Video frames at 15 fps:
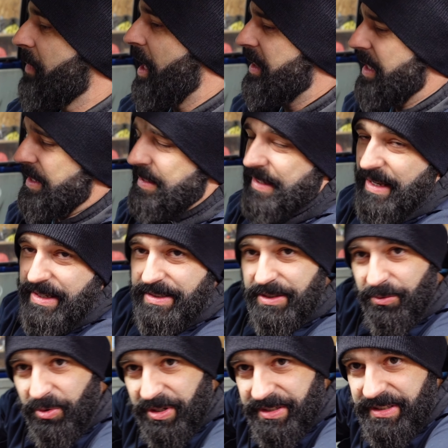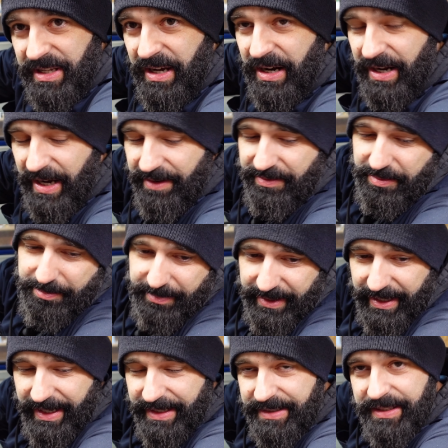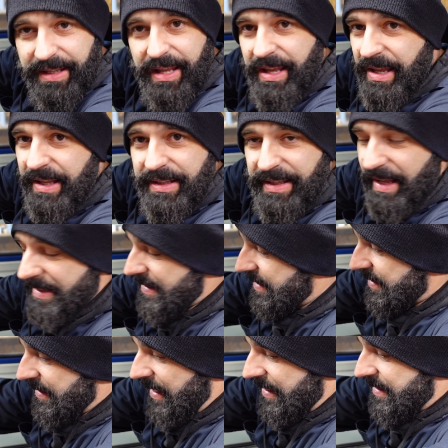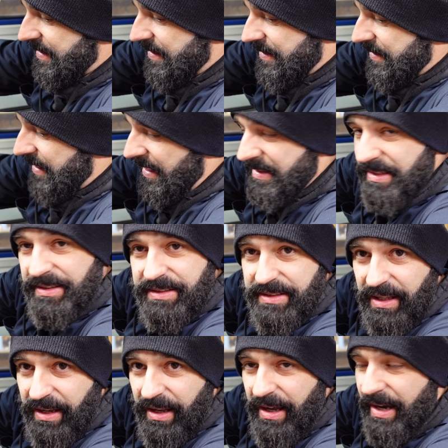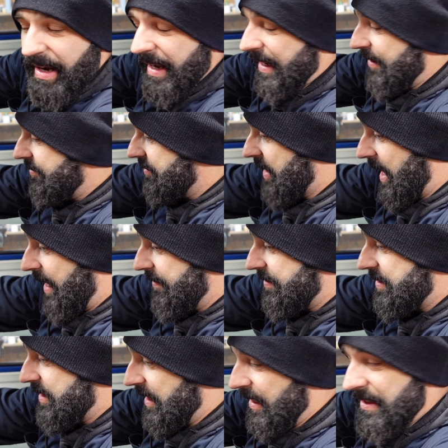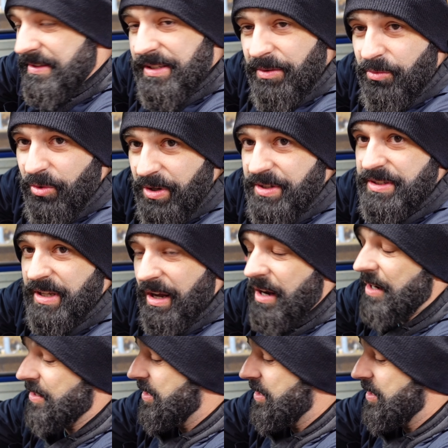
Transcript: They said it's the worst car ever made. That's a lie. I've seen some worse car